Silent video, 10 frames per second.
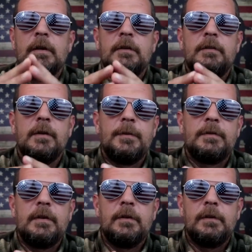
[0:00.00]

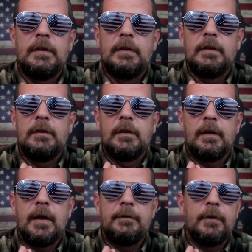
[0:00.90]
slimmest DOT
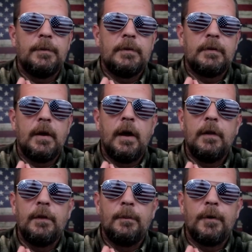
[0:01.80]
half helmets
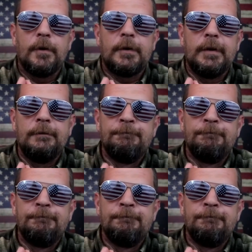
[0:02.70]
on the market.